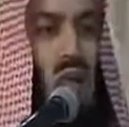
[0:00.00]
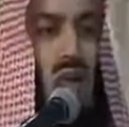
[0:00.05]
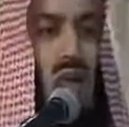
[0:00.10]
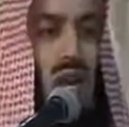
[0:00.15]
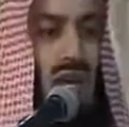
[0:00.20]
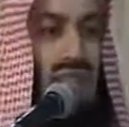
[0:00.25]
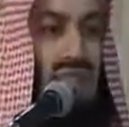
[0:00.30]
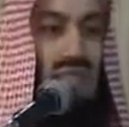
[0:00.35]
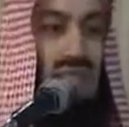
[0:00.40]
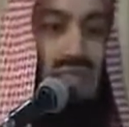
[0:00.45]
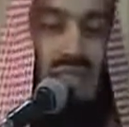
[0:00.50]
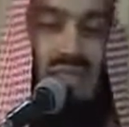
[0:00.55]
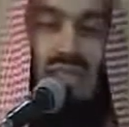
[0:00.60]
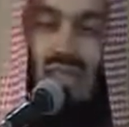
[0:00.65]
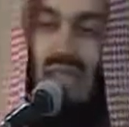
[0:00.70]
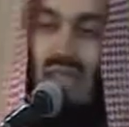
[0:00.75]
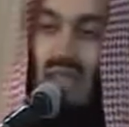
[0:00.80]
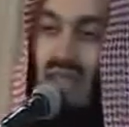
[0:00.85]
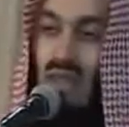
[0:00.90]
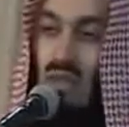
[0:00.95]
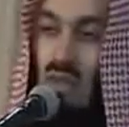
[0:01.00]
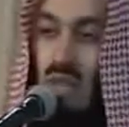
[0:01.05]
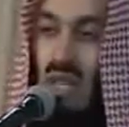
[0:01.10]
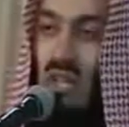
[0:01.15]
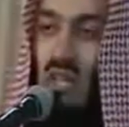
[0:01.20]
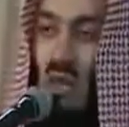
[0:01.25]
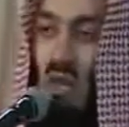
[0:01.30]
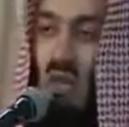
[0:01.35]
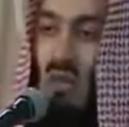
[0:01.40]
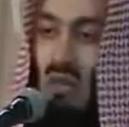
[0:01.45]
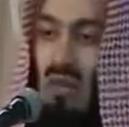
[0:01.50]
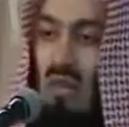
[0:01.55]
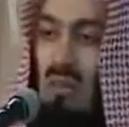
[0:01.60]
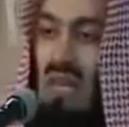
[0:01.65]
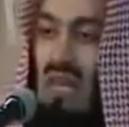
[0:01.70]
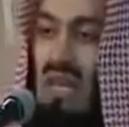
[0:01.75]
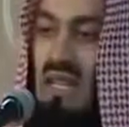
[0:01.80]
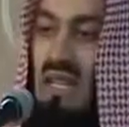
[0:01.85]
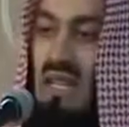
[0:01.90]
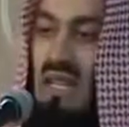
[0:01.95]
are good-hearted. You can joke with
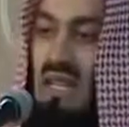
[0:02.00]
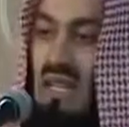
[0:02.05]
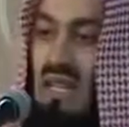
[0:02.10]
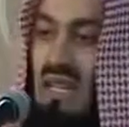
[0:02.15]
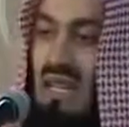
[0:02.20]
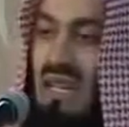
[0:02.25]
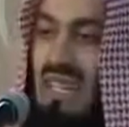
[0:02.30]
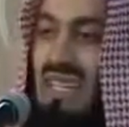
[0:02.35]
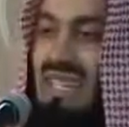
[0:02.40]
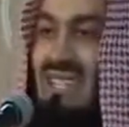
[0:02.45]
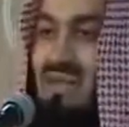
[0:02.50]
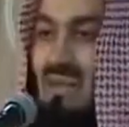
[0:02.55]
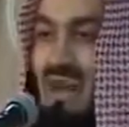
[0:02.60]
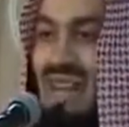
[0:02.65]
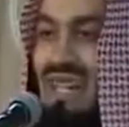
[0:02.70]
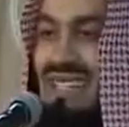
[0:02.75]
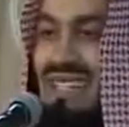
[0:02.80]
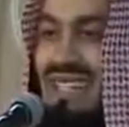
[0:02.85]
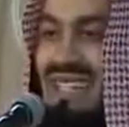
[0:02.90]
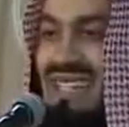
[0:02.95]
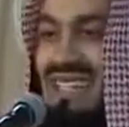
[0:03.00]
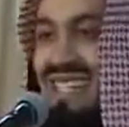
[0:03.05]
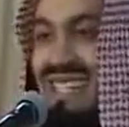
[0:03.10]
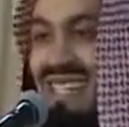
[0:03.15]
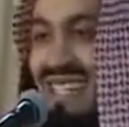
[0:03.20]
him like that. He smiles and he